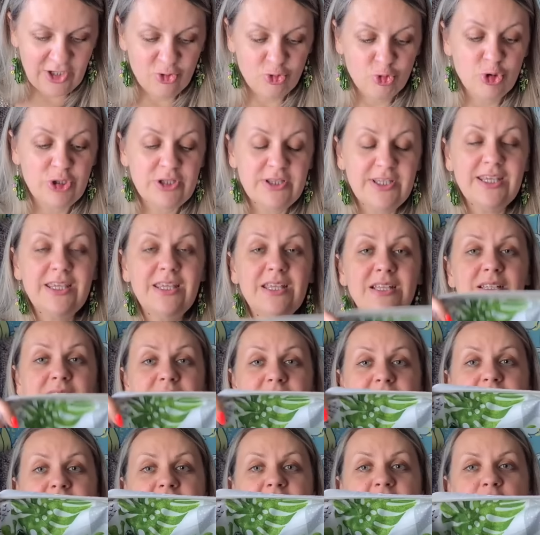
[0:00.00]

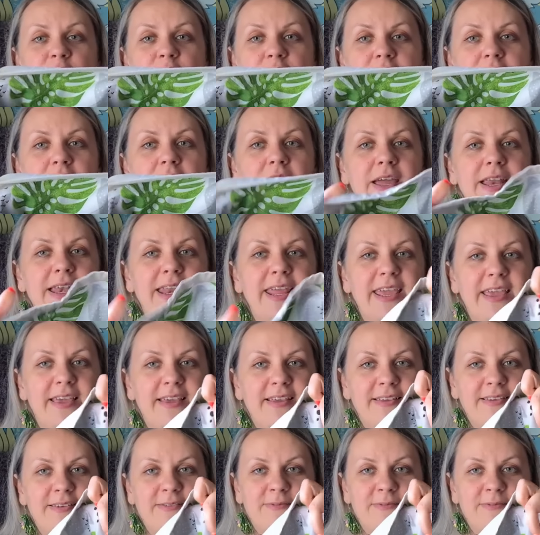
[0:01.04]
ridiculously cute lining.